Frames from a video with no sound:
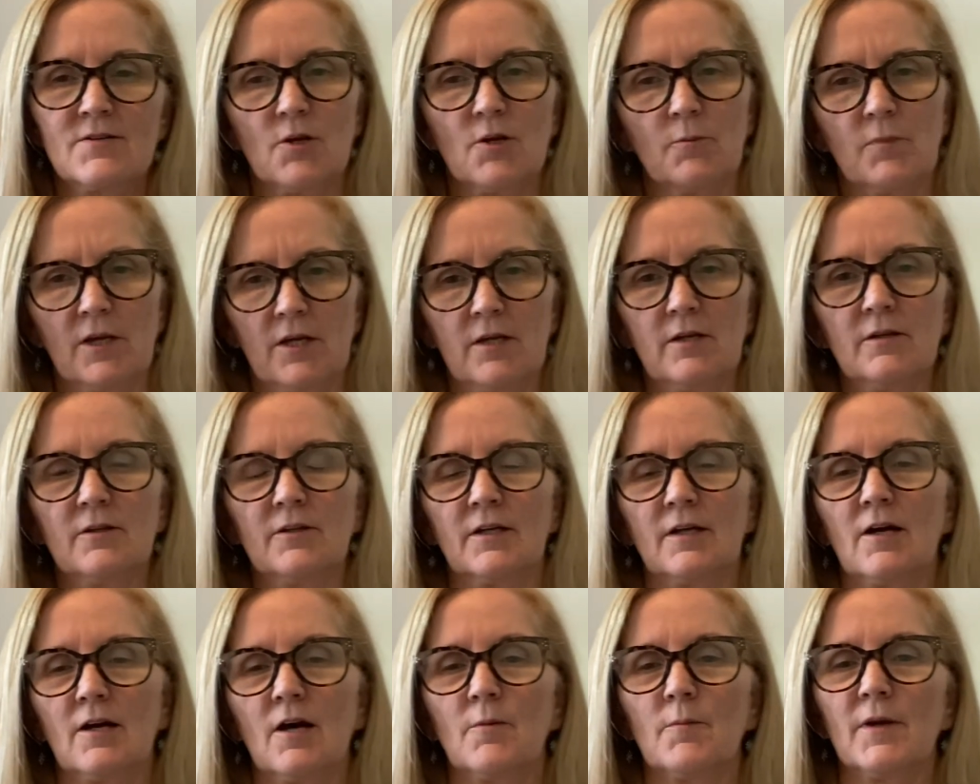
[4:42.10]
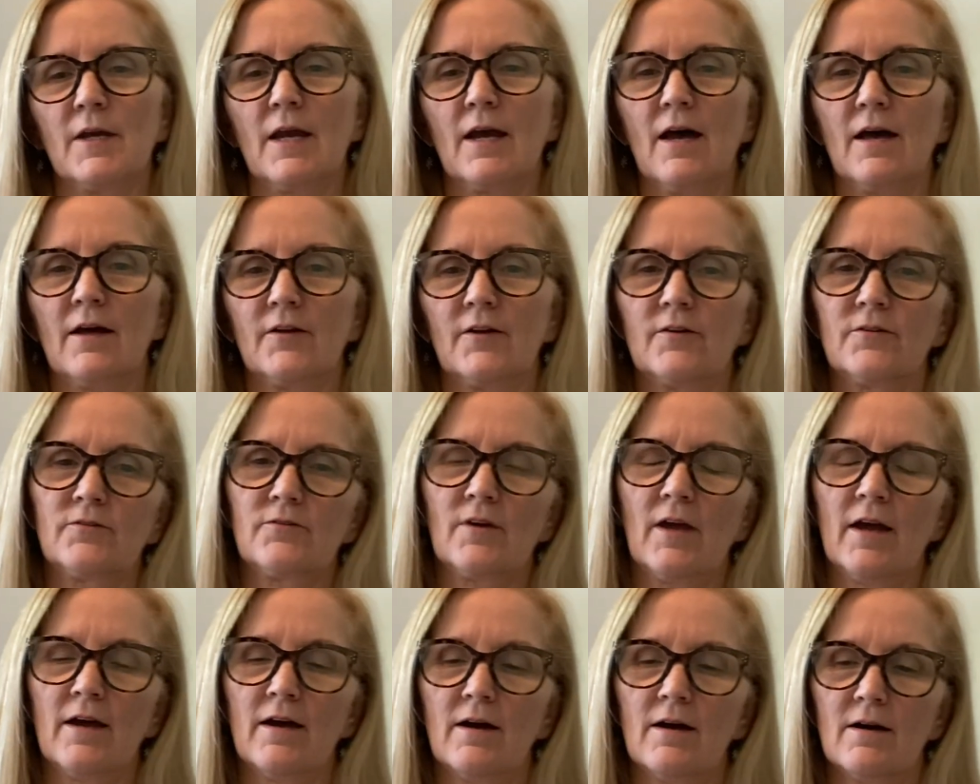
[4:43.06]
healing coming on as
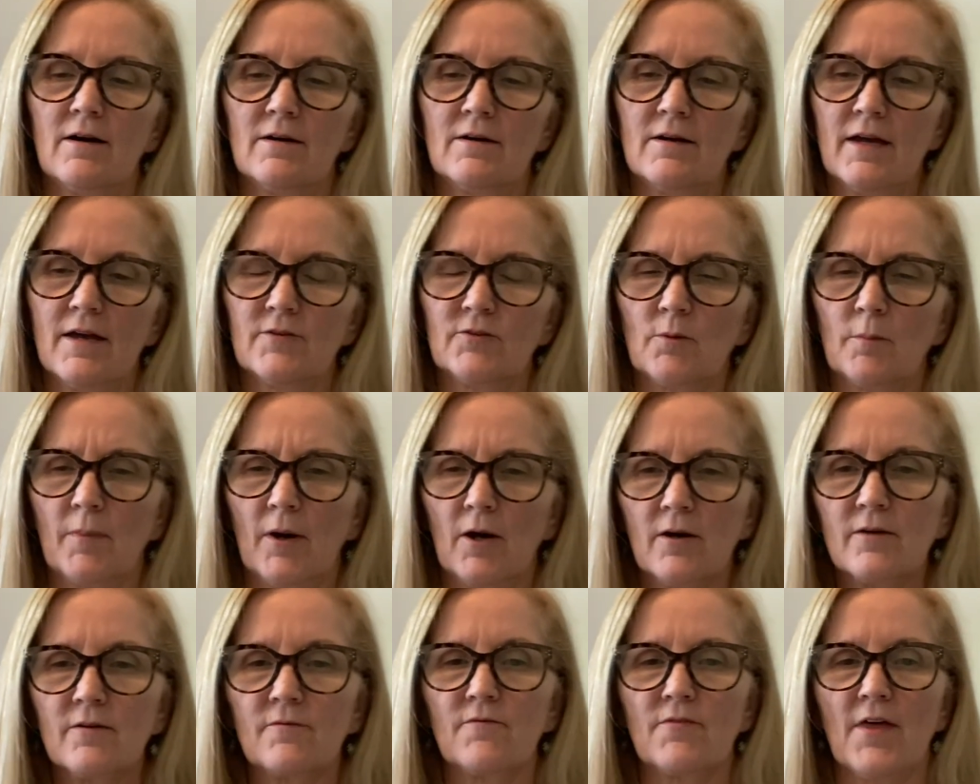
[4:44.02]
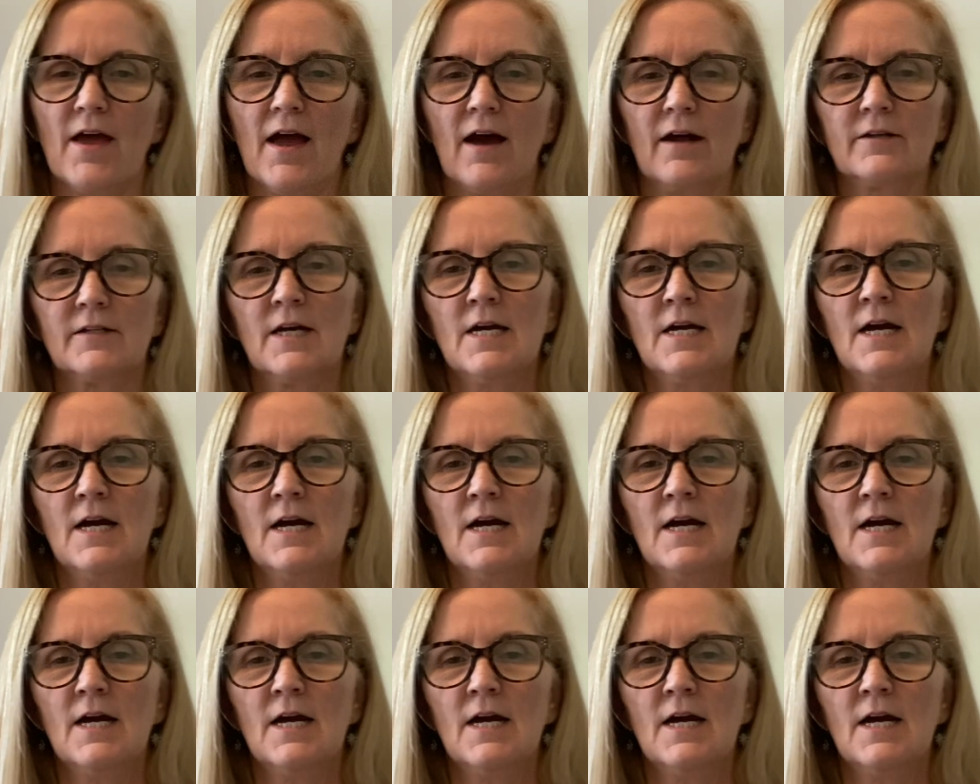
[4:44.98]
a part of that.